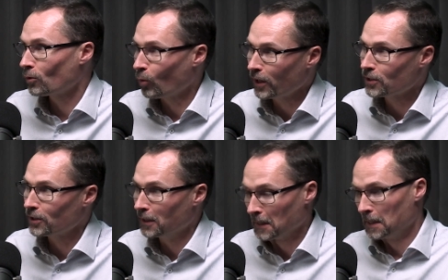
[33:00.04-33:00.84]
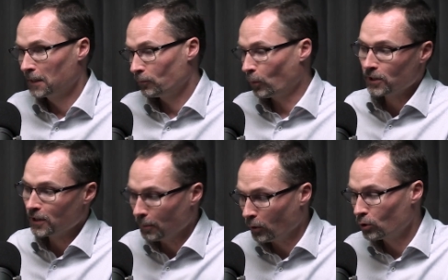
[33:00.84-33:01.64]
So what is the
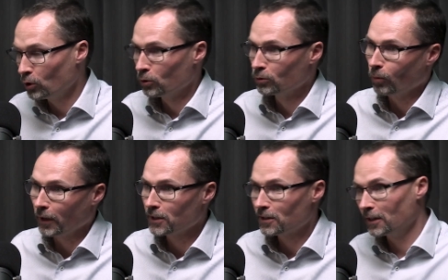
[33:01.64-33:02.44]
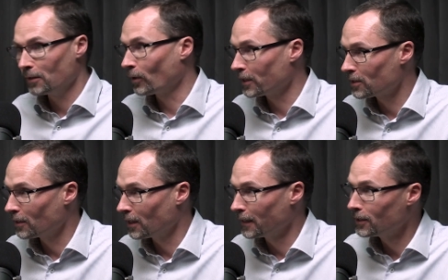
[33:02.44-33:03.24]
MOQ? What is
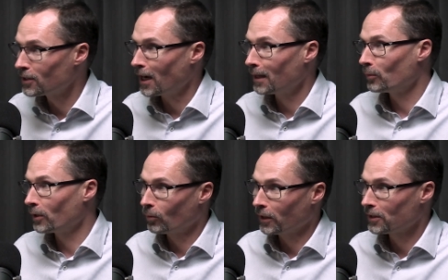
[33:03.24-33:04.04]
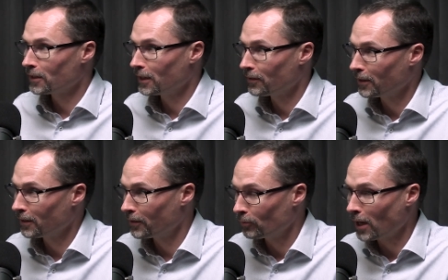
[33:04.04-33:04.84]
the lead time? What are
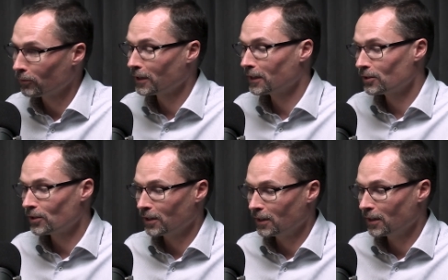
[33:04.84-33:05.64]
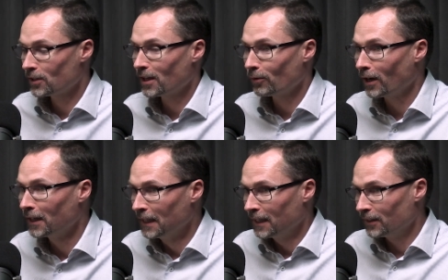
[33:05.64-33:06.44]
the roundings,
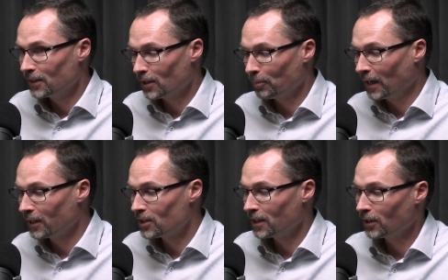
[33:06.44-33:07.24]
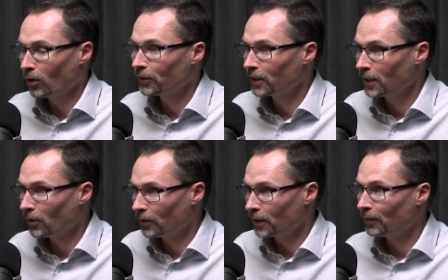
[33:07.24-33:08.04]
etc. The stability on
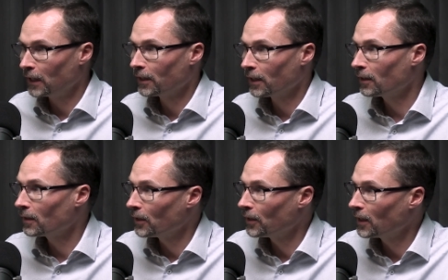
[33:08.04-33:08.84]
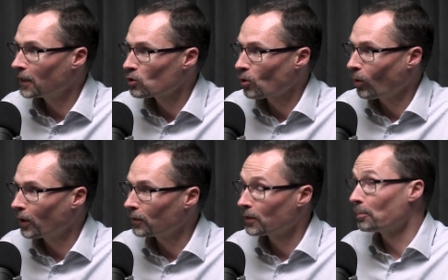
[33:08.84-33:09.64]
the vendor and so
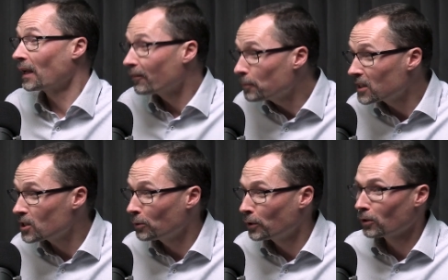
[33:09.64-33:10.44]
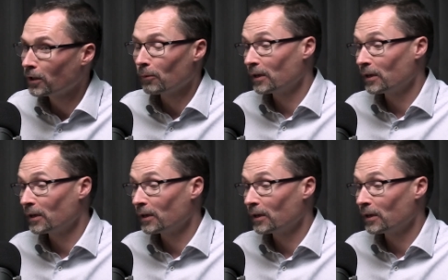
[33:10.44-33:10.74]
on. The bill of material.